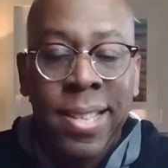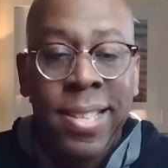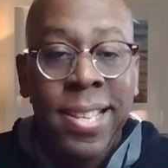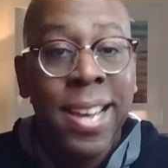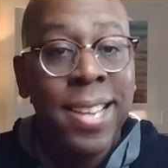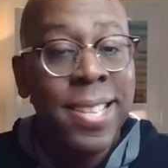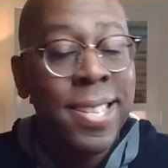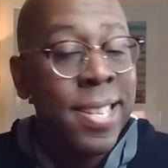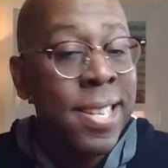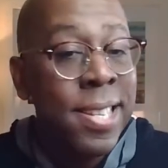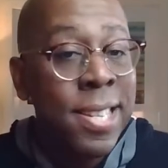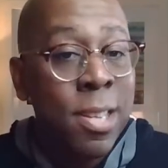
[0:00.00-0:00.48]

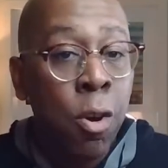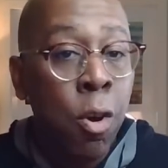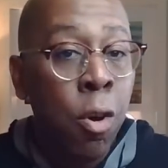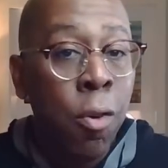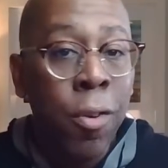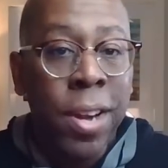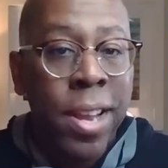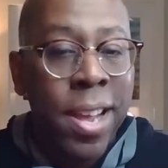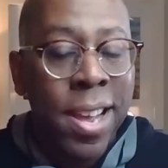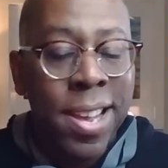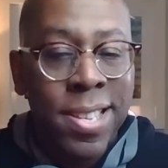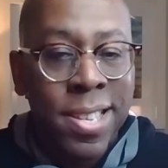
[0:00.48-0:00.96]
Texas
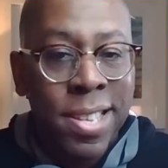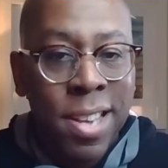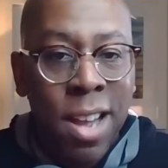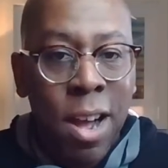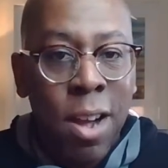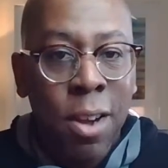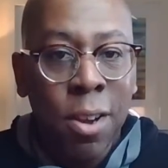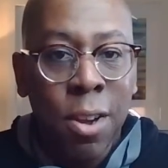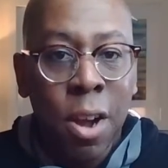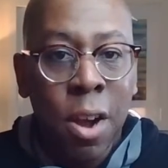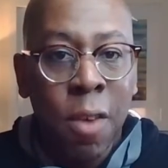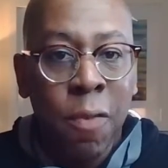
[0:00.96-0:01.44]
already has
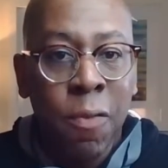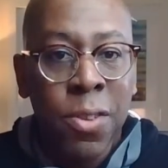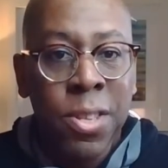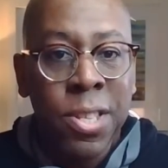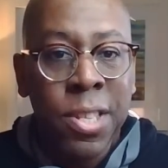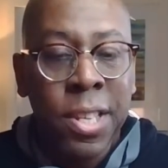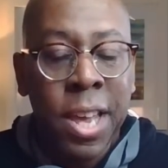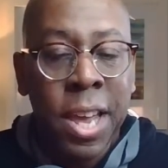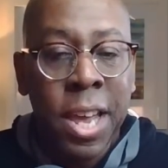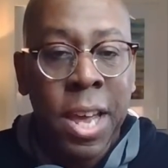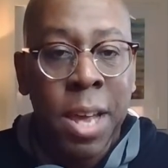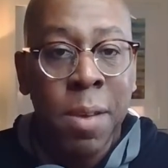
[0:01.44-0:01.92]

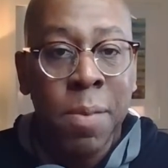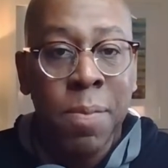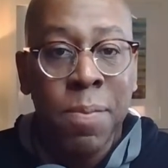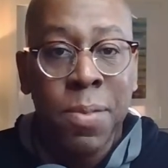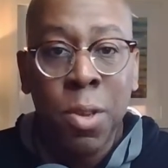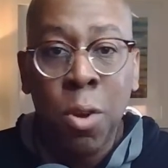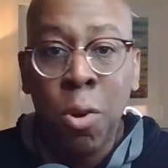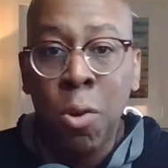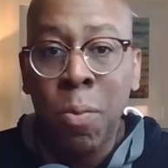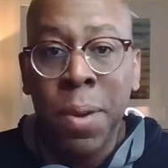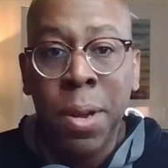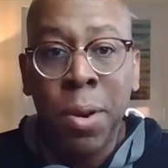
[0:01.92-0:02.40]
non-conference
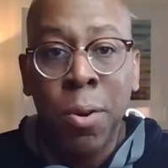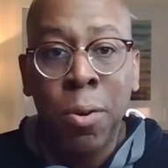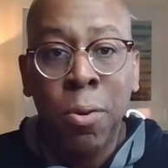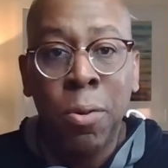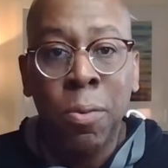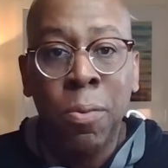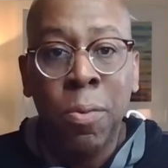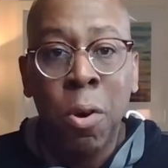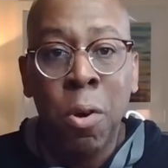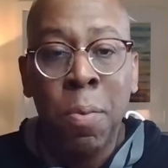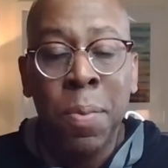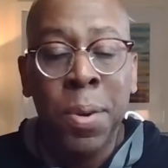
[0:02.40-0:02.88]
games, home
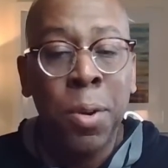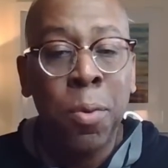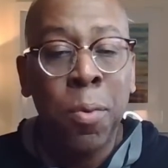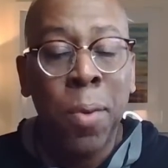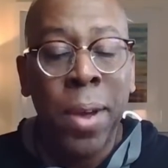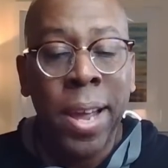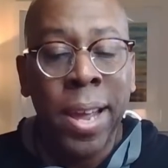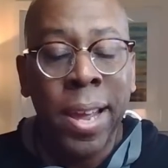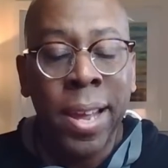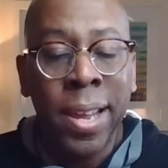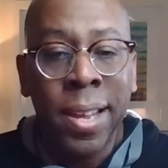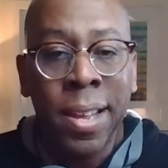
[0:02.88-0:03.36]
and
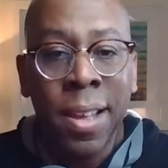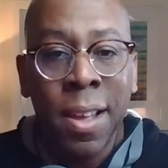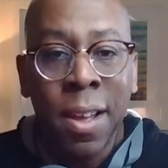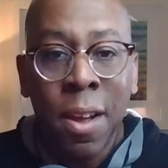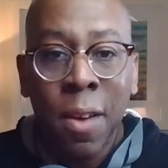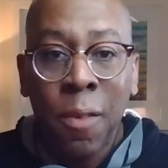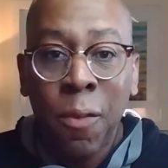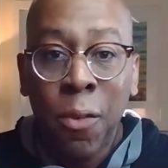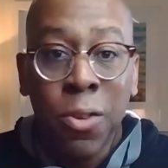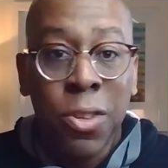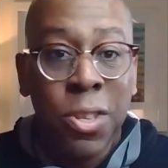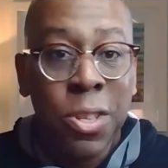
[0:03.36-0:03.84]
away
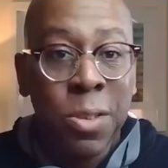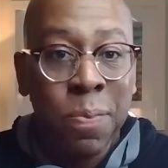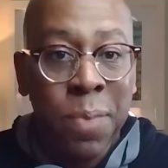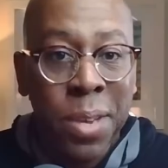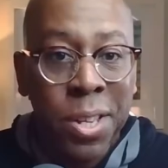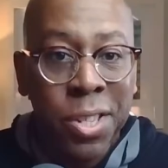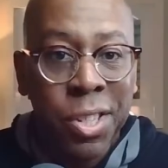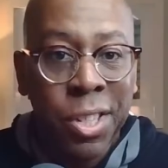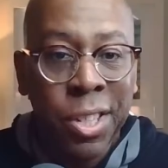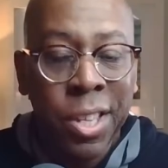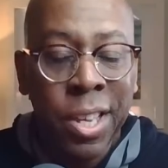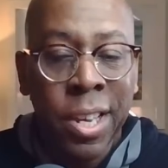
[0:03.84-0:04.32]
versus
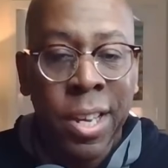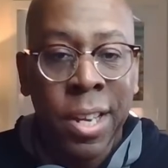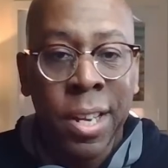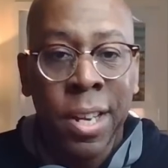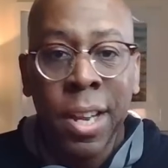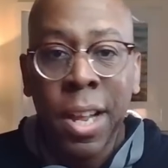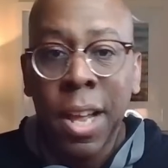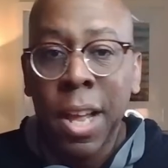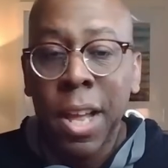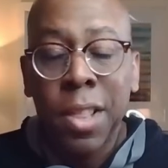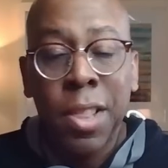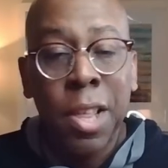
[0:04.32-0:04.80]

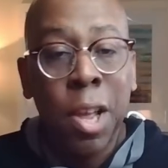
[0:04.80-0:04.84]
Michigan.